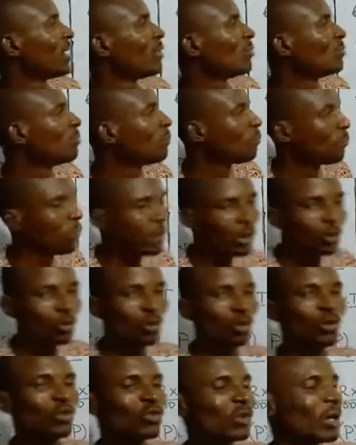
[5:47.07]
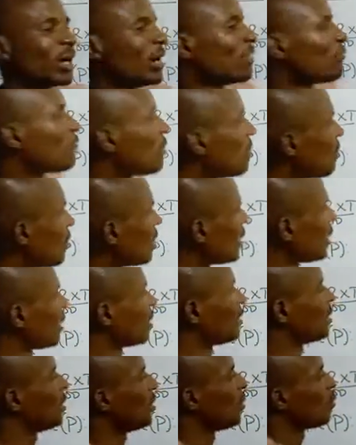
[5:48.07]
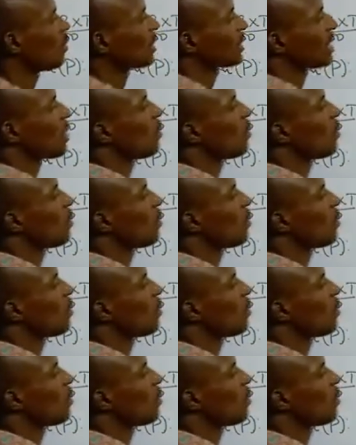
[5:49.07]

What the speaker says: now introduce our formula. What